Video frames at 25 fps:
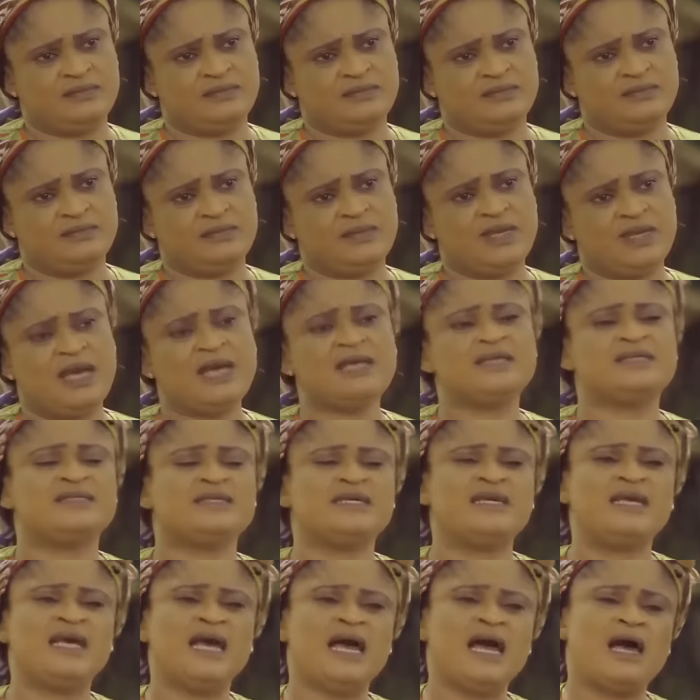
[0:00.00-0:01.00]
and
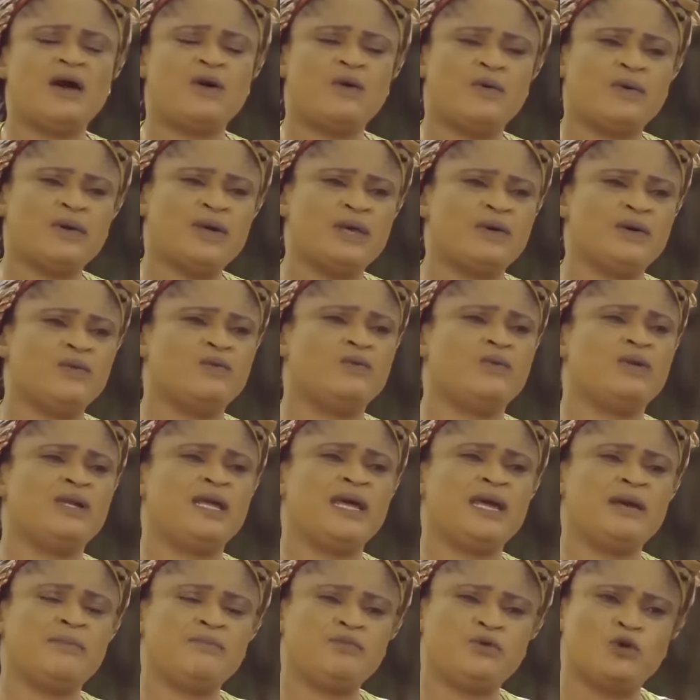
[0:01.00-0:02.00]
see how he will
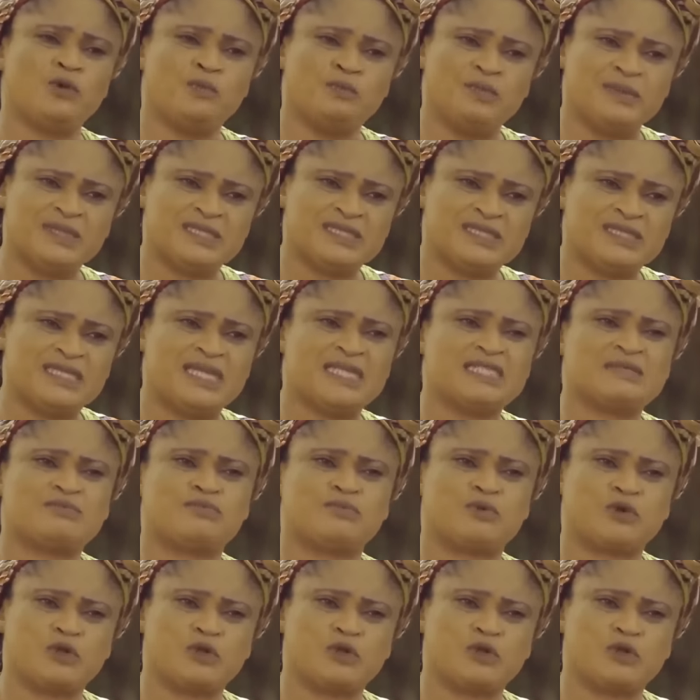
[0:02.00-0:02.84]
help your business